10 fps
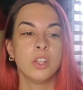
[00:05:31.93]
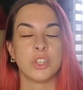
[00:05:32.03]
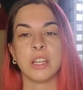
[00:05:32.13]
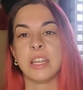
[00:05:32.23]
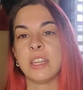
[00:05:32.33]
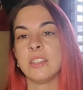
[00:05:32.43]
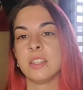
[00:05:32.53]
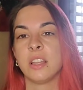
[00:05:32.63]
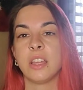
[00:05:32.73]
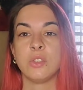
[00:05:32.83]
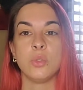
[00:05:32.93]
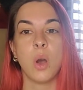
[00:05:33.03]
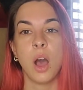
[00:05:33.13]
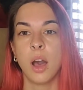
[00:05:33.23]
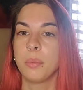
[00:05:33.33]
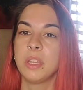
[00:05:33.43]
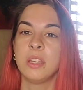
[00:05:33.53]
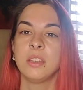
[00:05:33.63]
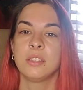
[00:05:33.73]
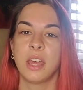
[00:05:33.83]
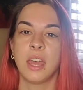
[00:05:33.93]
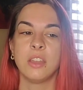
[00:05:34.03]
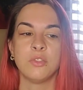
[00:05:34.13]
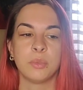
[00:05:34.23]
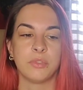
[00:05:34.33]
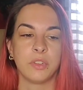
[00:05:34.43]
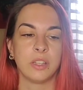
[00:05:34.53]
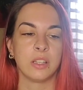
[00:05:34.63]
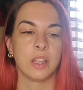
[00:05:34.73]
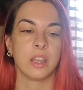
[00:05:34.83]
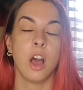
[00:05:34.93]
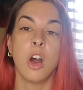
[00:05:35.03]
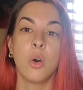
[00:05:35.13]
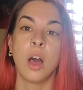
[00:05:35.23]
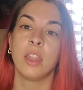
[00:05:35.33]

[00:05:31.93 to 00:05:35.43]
trying to get into like new hobbies, and you've been feeling like, oh,